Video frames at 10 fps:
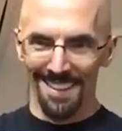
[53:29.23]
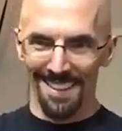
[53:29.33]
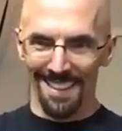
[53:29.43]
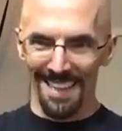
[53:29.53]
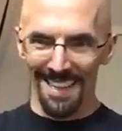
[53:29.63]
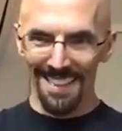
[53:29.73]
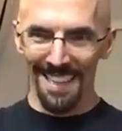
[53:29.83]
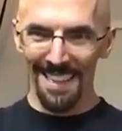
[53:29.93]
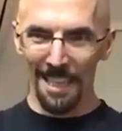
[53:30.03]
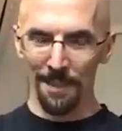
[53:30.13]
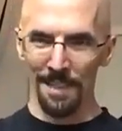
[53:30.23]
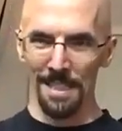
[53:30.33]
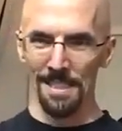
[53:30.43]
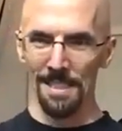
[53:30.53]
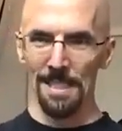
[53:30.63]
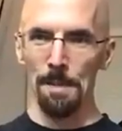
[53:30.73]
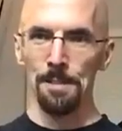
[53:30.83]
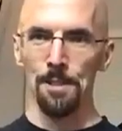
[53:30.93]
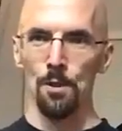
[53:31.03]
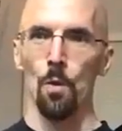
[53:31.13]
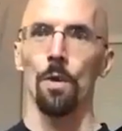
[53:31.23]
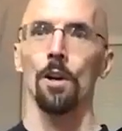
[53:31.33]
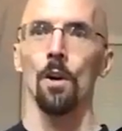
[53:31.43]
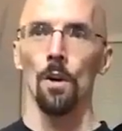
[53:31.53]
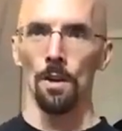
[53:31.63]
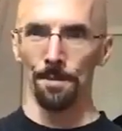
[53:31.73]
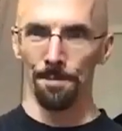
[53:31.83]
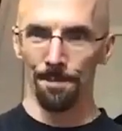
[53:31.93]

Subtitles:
Okay, they think of it as steps toward a goal.